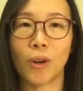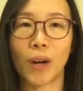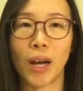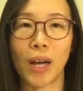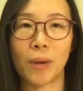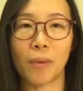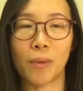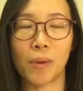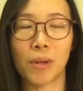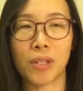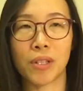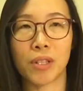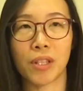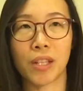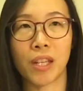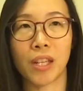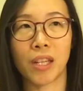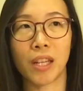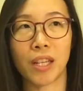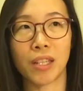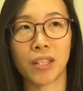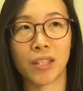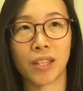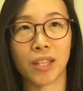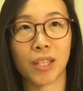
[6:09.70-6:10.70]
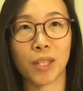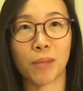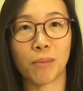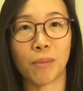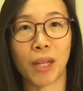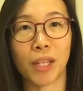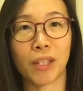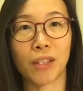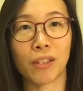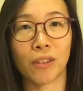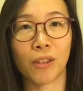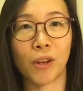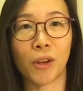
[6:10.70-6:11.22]
I was in a
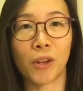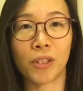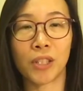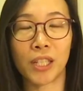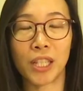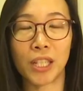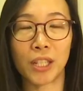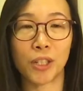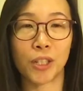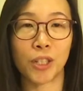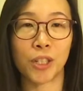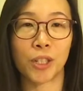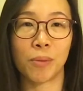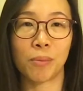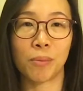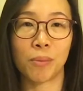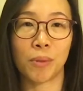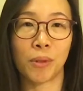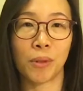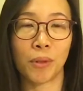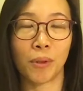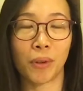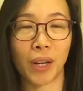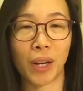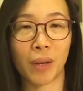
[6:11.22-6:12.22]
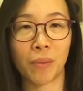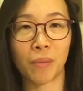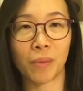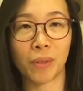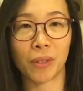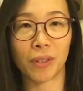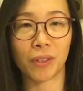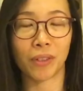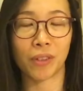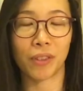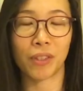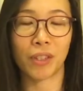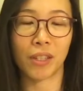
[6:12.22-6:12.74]
6-month-long leadership program
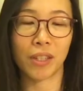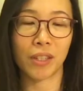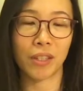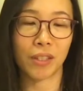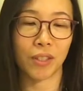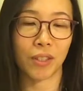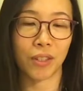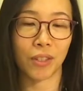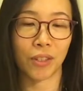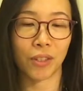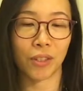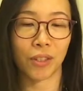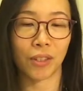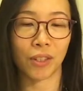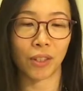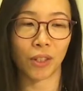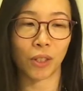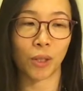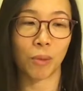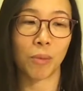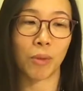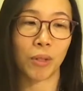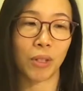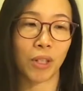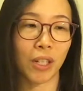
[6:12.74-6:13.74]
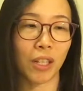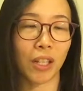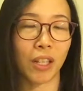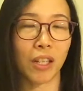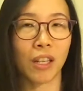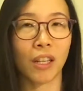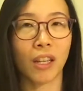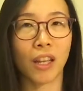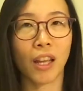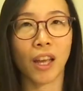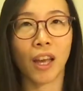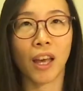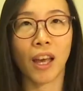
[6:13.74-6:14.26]
with this
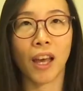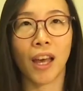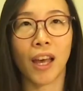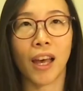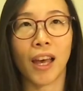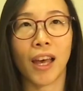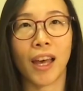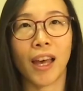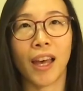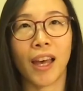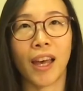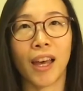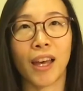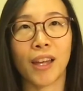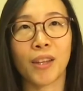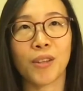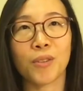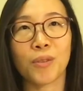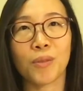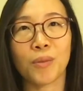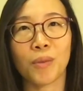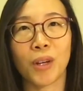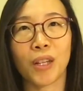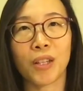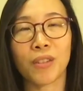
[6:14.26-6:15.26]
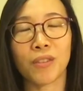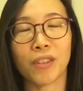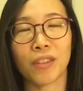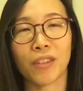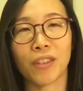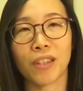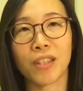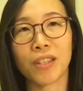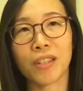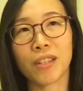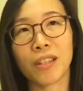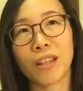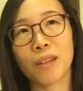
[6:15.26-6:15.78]
community. And one of the
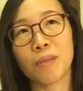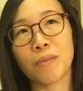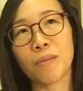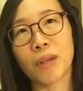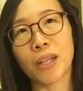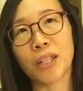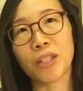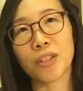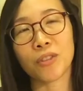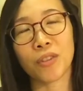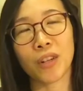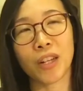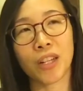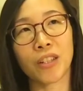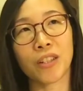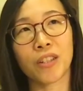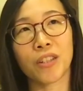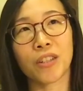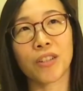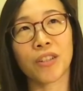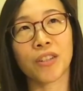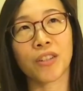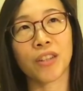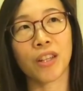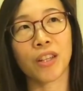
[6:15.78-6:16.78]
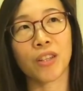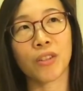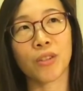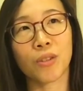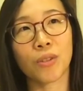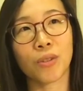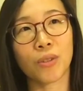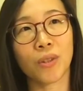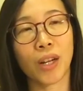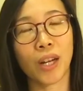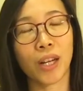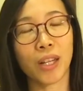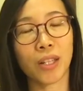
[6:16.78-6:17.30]
things that my trainer said
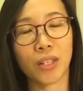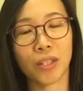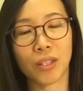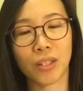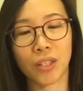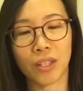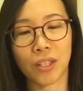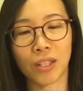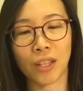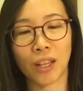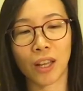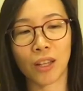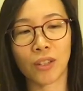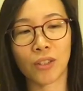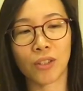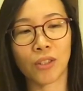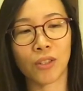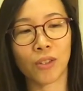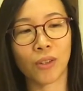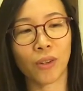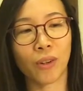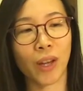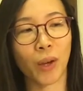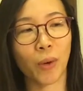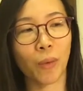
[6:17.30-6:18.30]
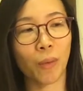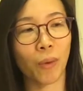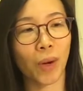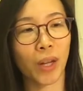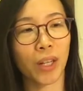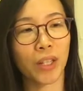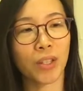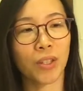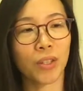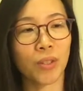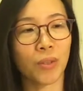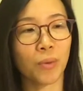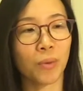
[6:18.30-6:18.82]
to us is that,
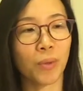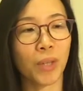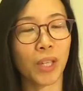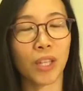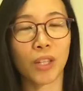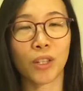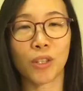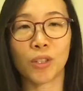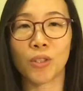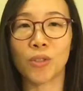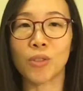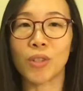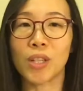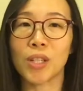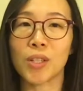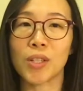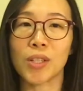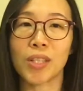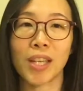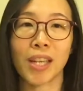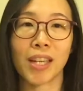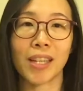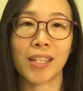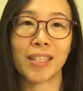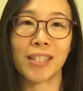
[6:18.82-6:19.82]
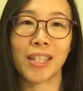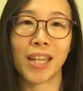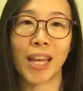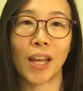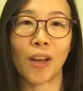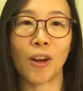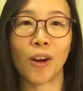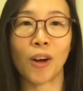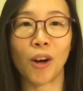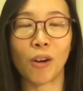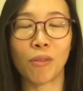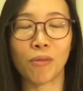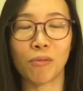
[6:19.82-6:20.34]
once a week, you need to take a
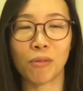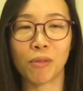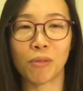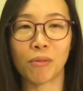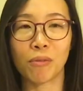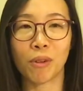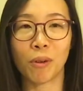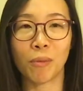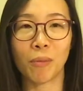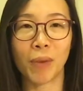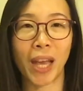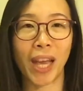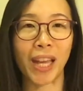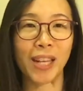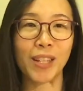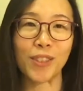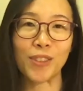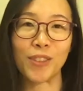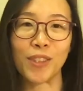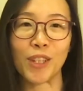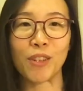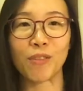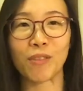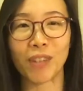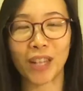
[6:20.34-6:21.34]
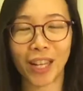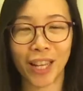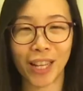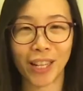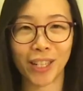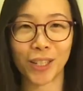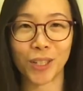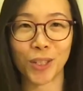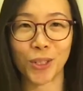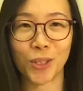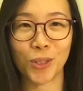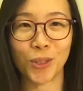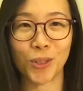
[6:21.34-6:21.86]
day off from anything
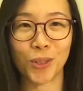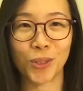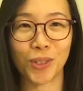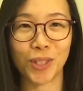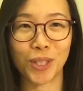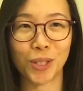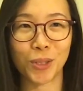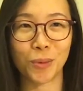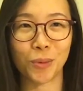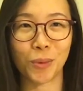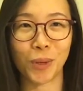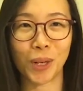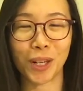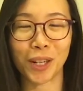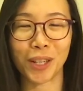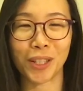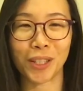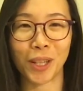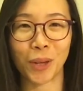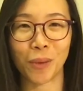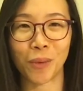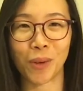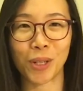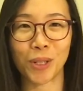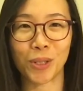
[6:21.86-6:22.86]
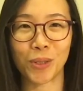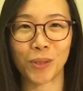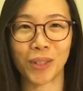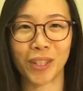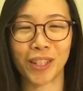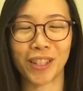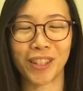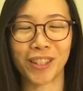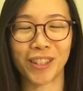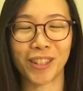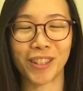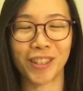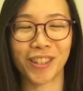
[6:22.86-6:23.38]
related to this work that we're
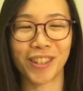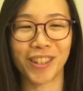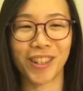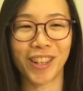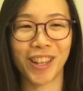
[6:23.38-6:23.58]
doing here.